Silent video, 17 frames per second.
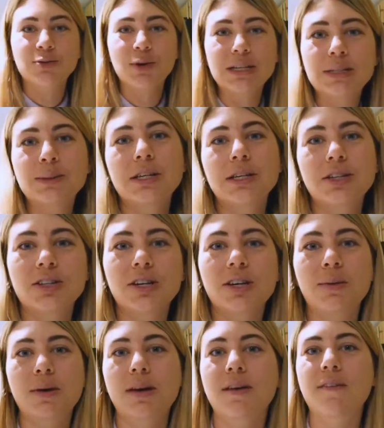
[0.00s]
recipe is also
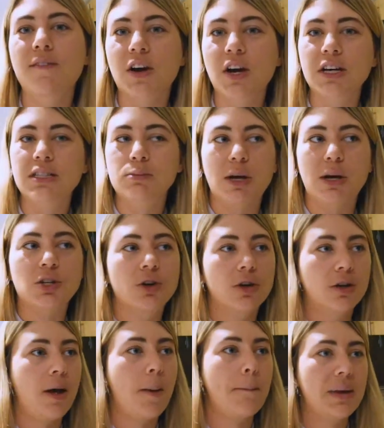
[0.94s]
gonna be very
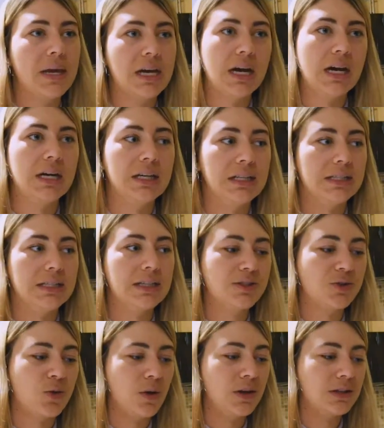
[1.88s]
special because
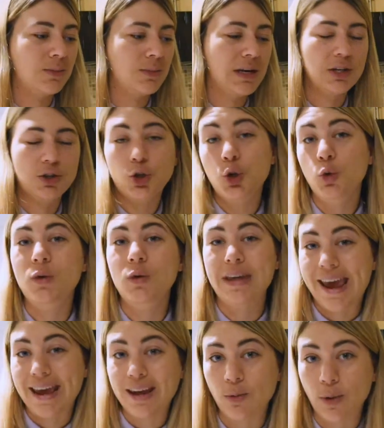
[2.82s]
it's going to be a
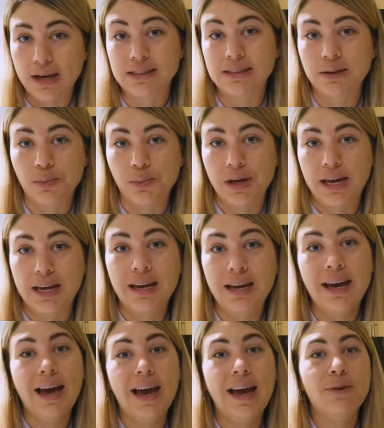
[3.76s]
2-day recipe.
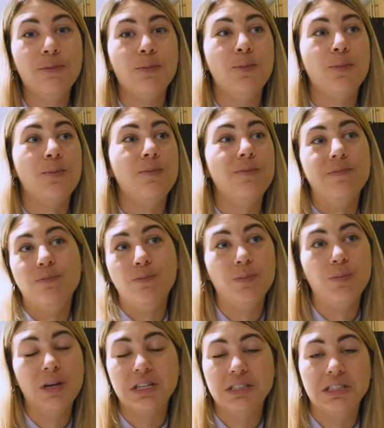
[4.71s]

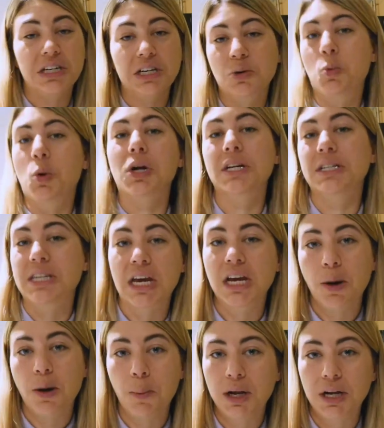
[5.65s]
Because I didn't want to
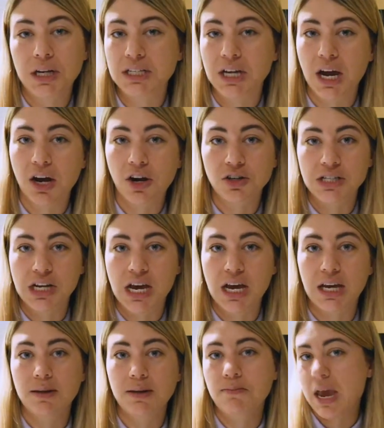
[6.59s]
take up an entire
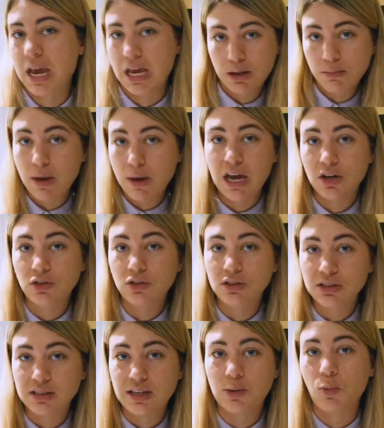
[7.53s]
day making
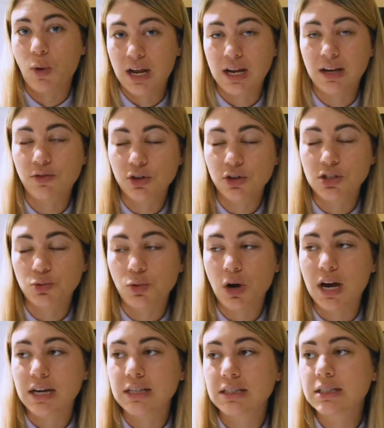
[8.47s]
bagels and waiting for it to
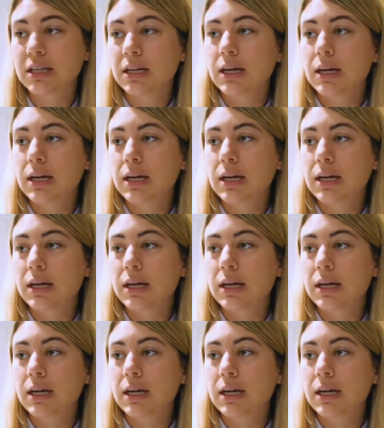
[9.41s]
rise.